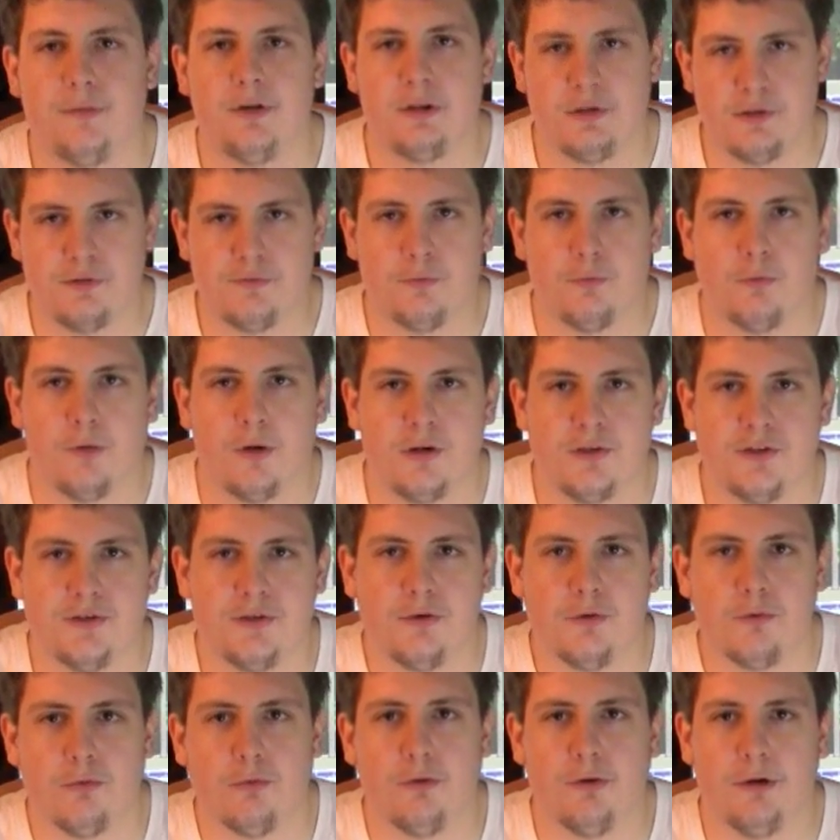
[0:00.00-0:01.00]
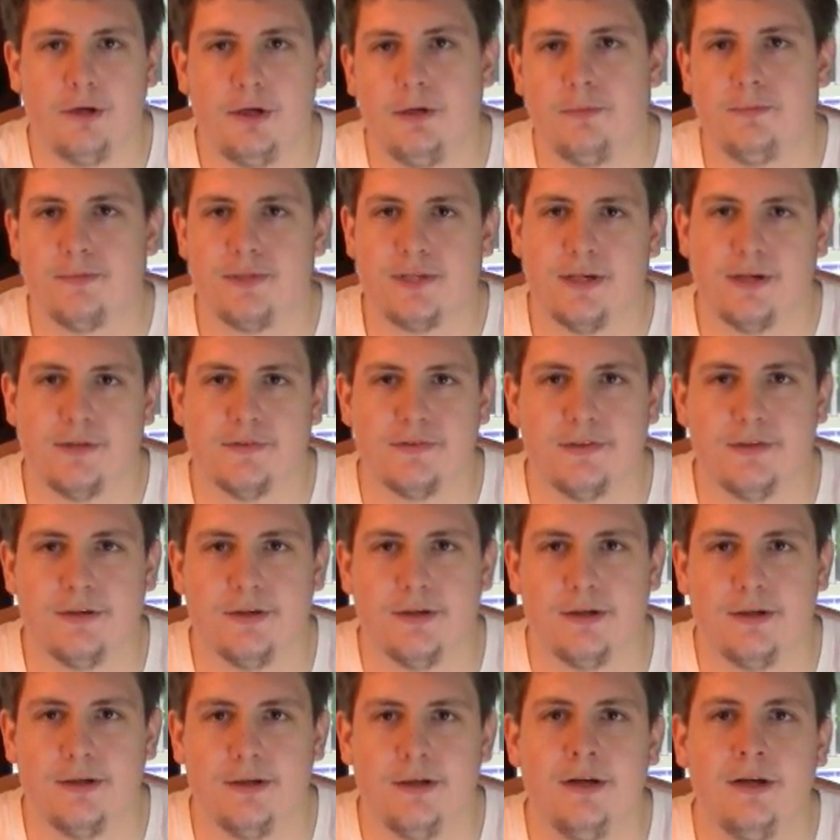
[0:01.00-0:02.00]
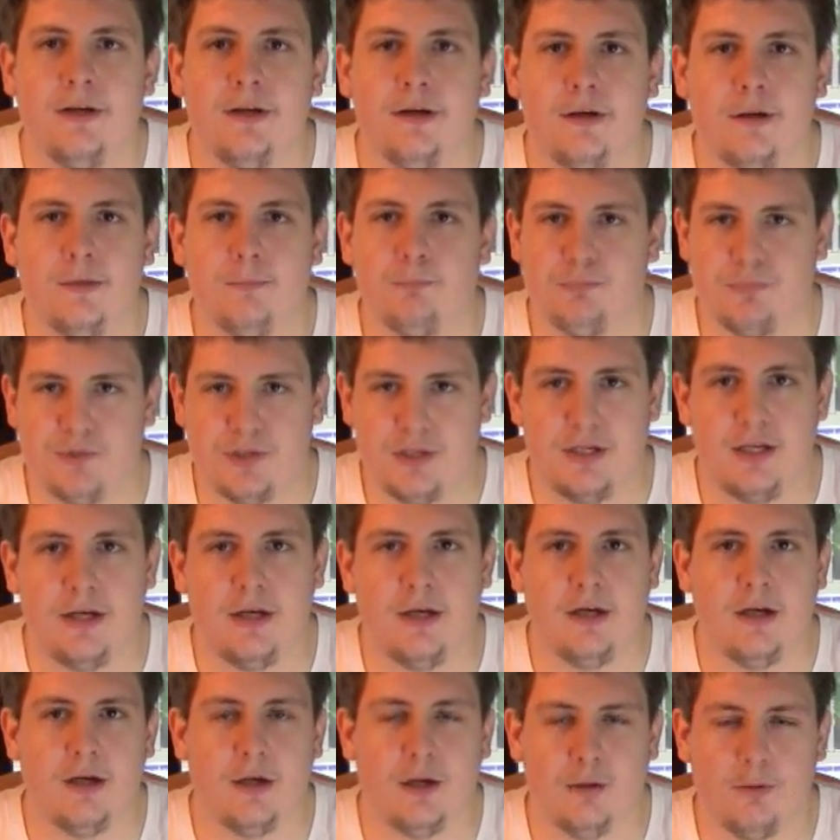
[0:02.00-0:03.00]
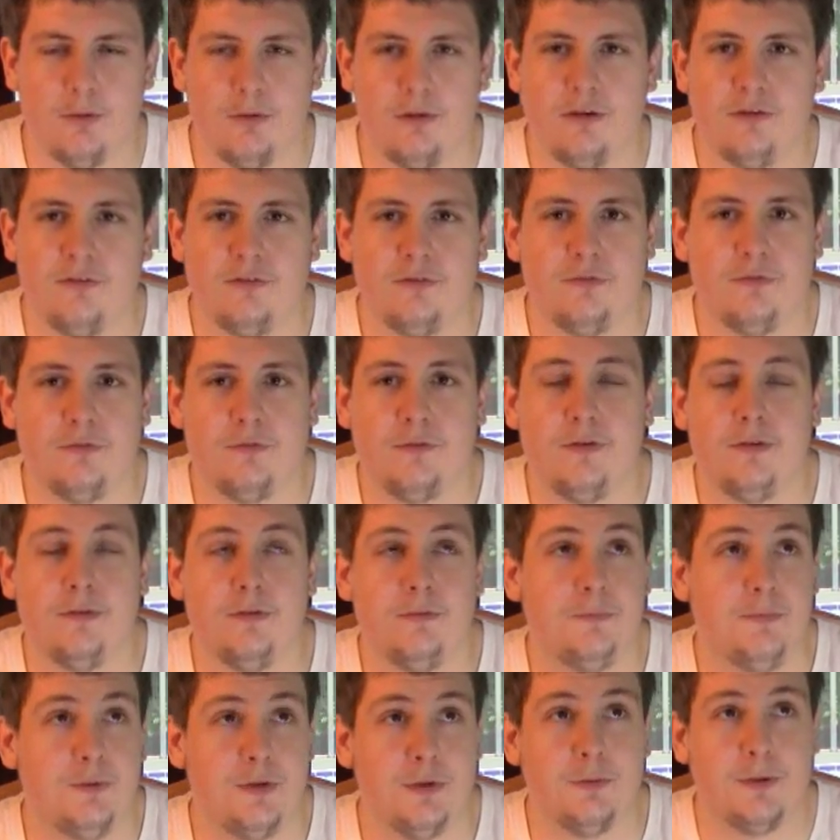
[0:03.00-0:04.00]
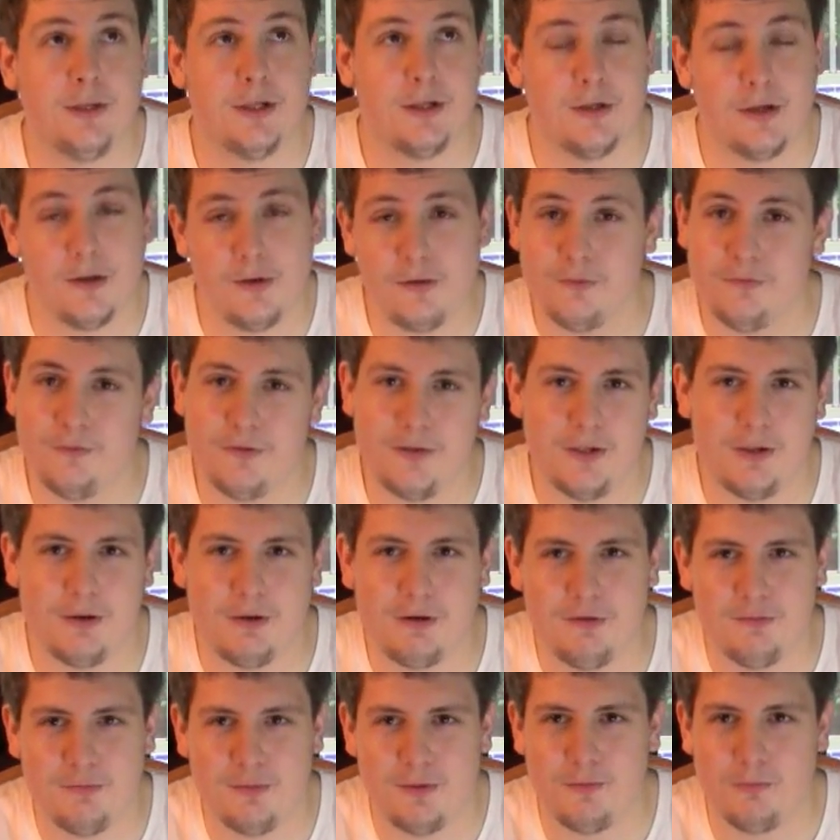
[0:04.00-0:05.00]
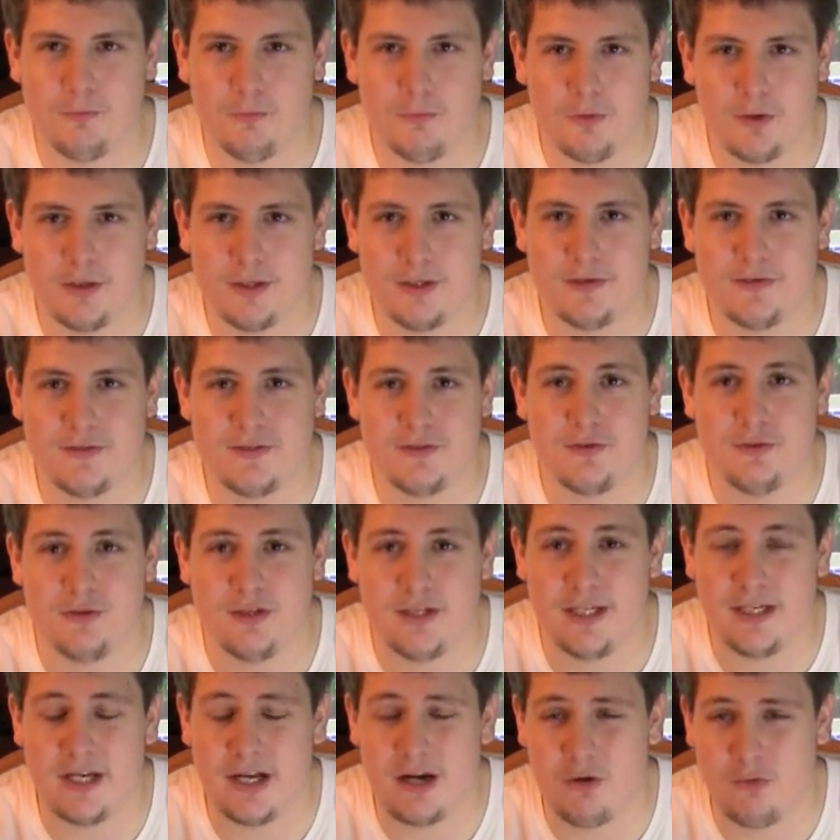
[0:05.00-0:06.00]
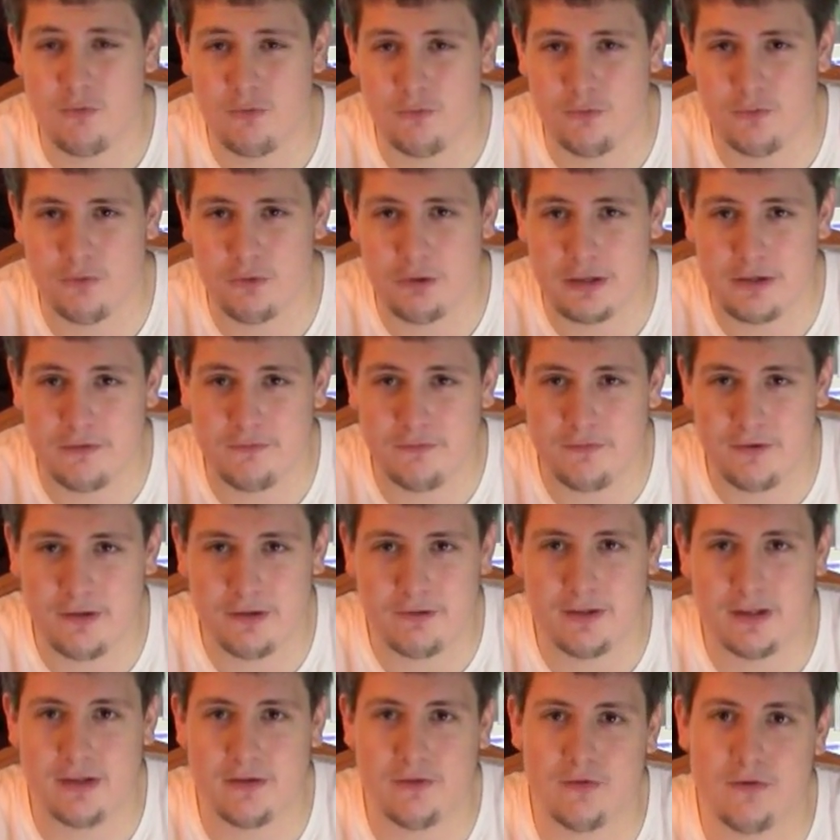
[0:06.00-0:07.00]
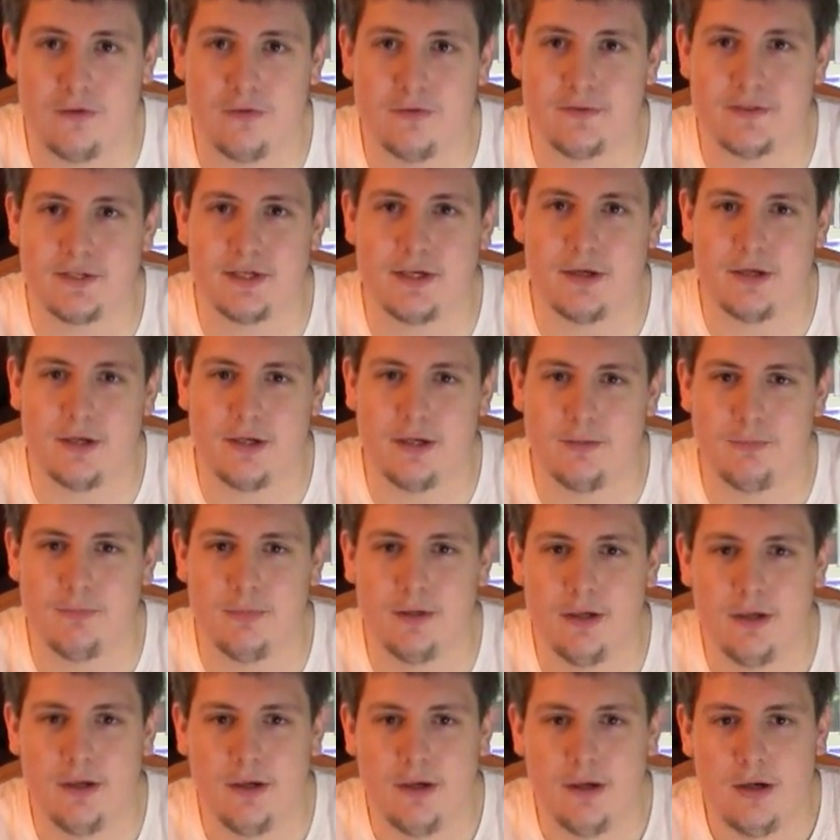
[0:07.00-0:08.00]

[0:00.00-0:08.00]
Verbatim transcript: Thanks for watching Aquarium Tech today. Today I'm doing another video I've been wanting to get out for a very long time.